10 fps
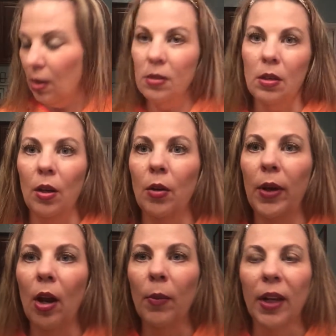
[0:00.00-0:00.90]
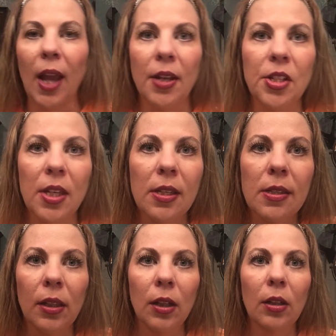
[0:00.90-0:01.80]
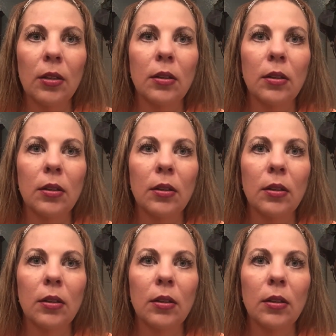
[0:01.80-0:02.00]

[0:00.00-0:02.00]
So here we go. I'm going to catch this. Look.